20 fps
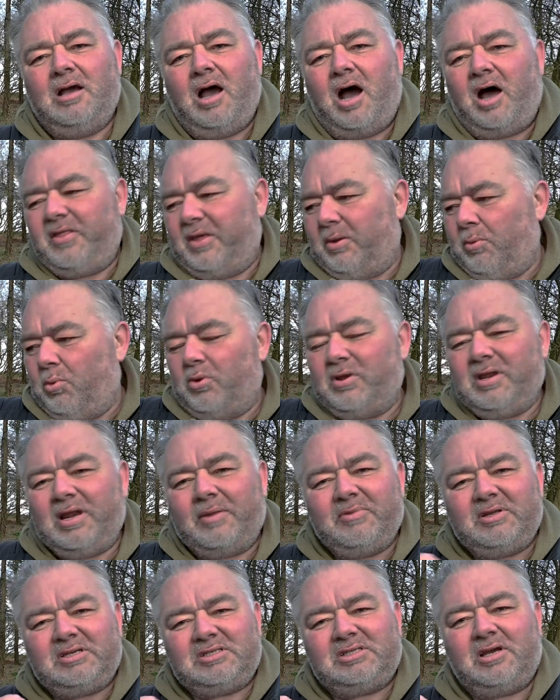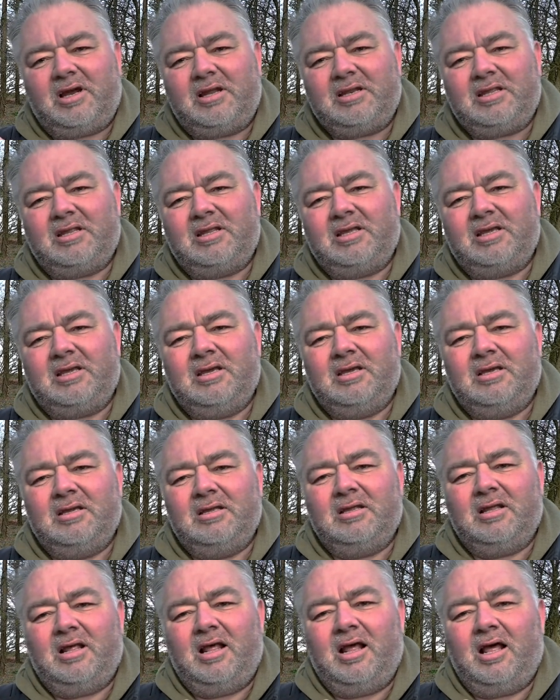Are they walking up this side of the
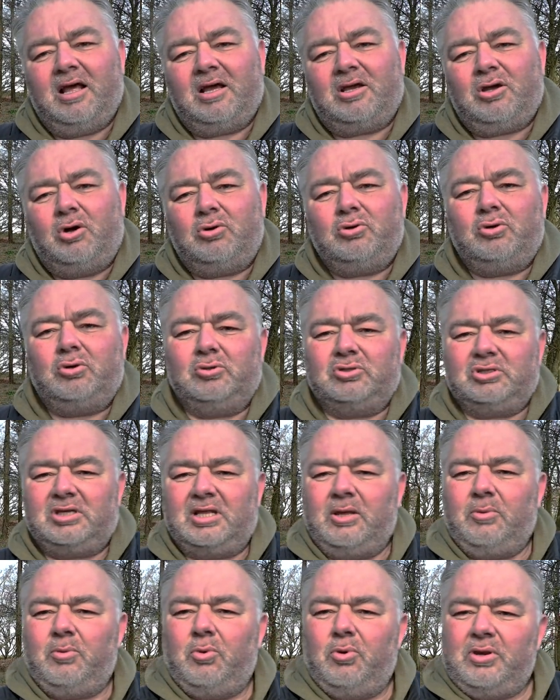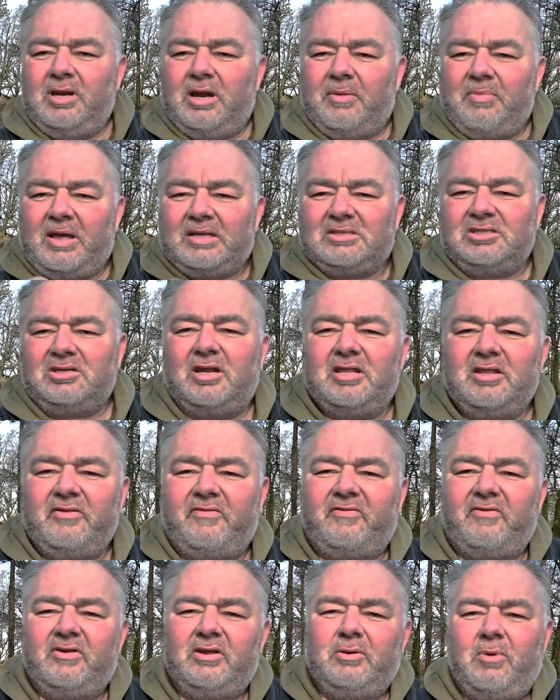concourse? Are they walking up that side of the
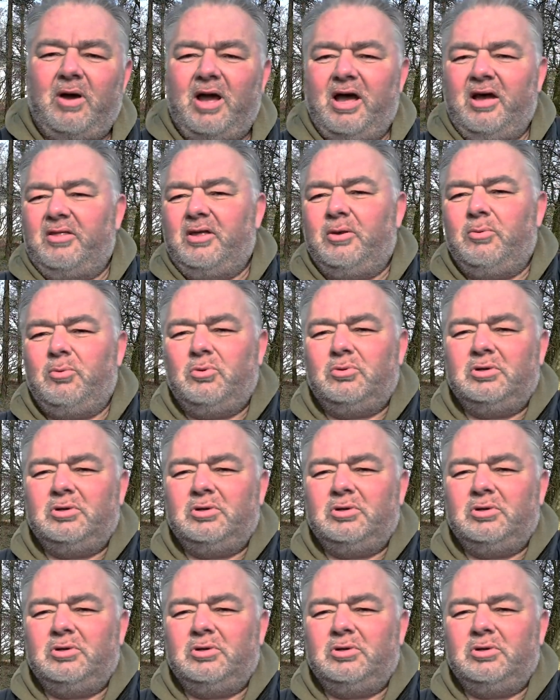freeway? Are they